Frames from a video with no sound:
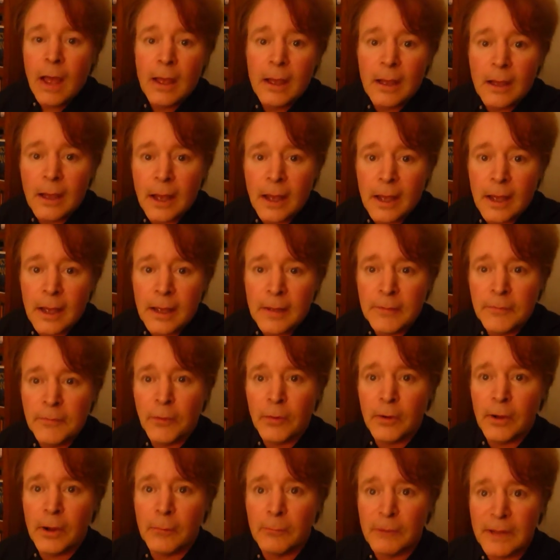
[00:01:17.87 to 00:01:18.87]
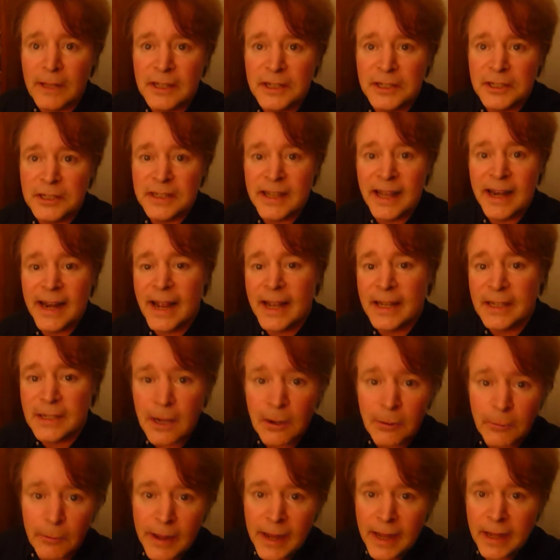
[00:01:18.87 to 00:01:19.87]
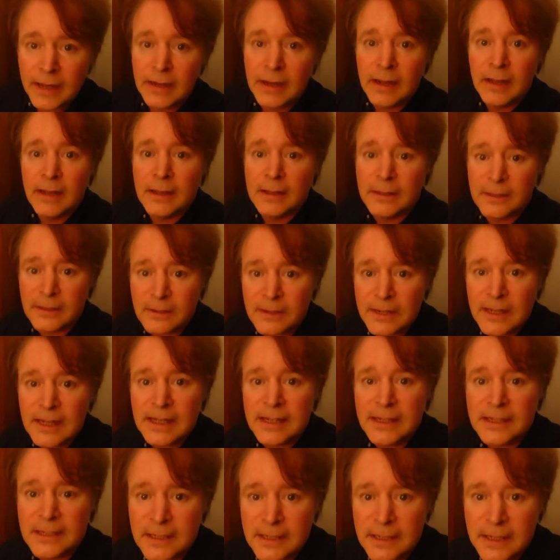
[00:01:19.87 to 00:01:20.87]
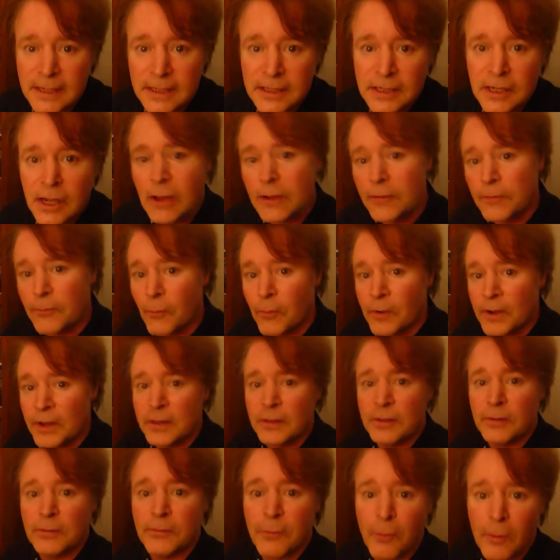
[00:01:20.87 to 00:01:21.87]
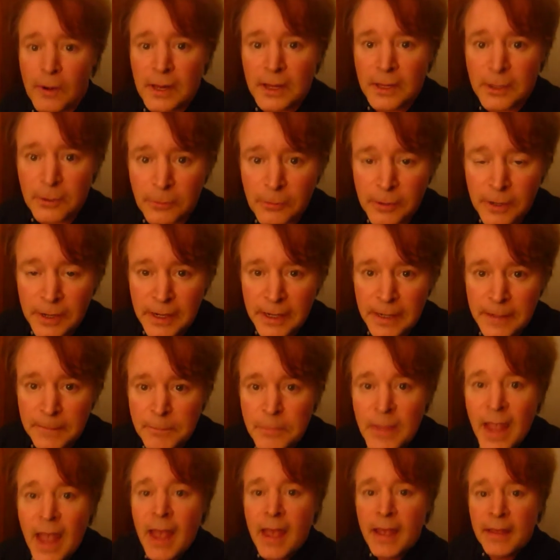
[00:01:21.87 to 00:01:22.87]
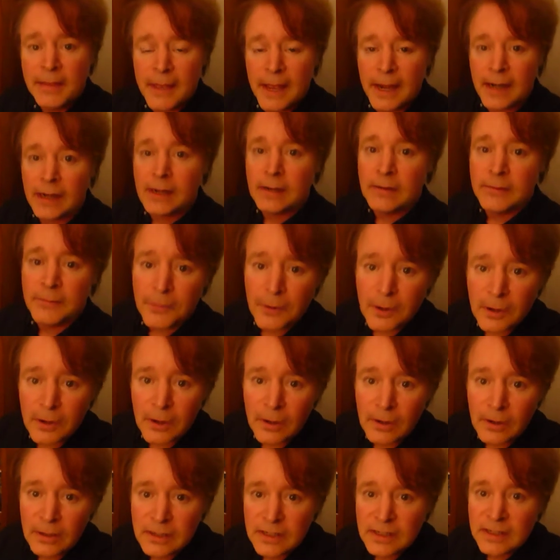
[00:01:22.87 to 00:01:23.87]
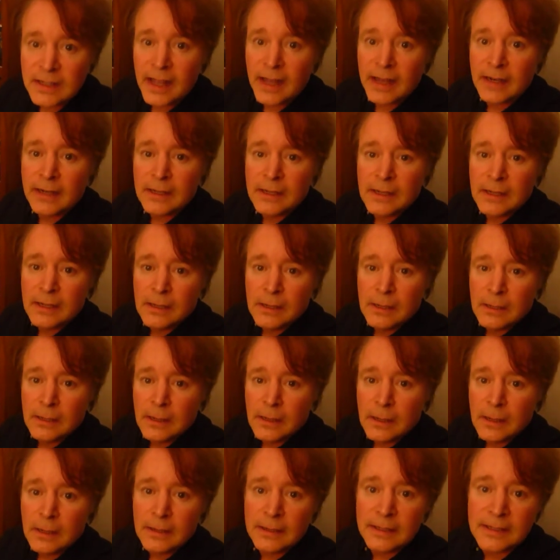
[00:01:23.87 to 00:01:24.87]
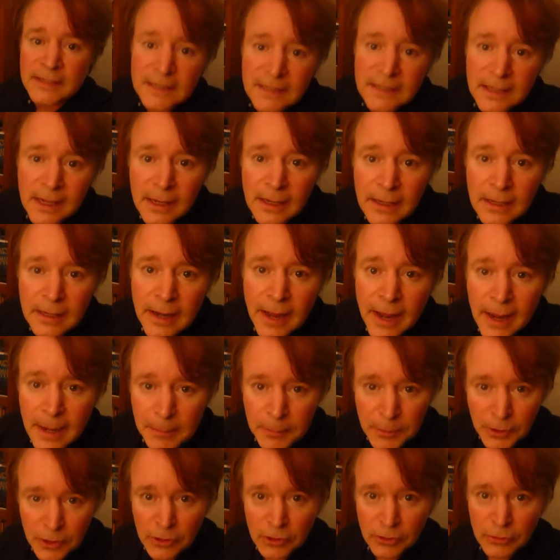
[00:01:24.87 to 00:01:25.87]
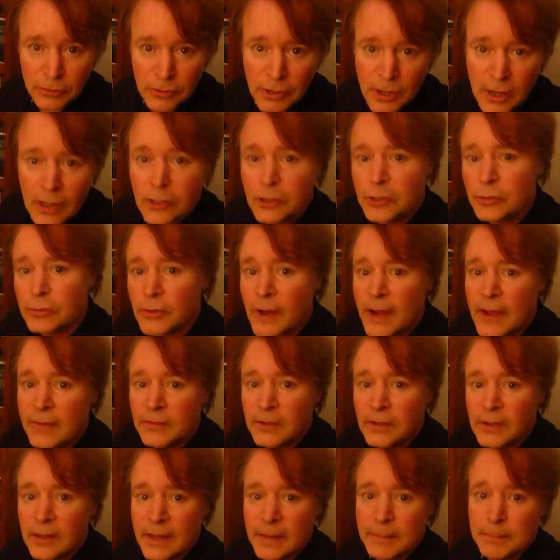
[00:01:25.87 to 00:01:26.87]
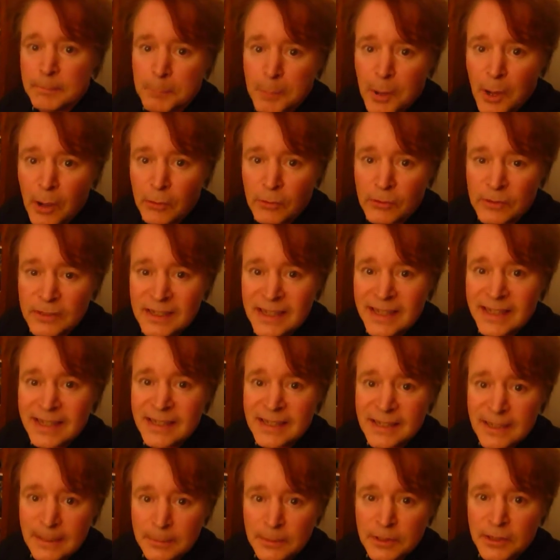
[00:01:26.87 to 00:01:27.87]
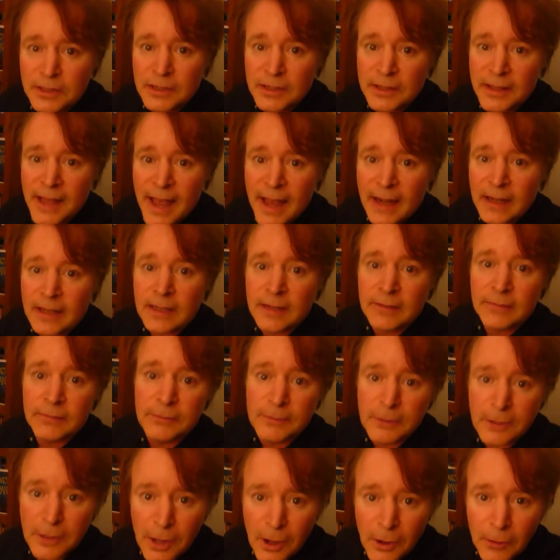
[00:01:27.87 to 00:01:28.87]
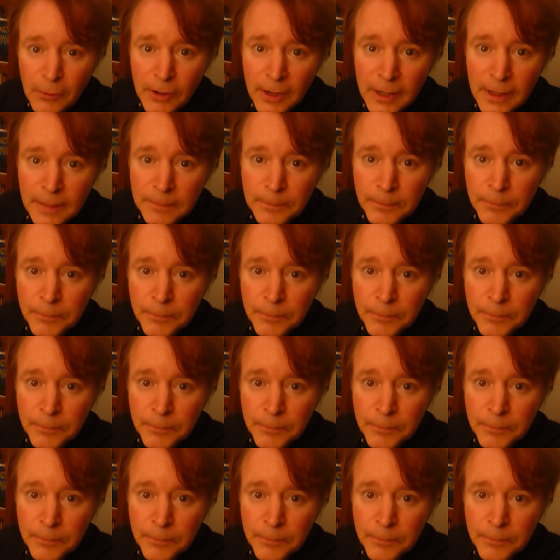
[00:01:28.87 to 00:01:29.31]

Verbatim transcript: uh, for a religion that has Quran 36, 40 43 that infers that the sun and moon travel in boats similar to that of Noah,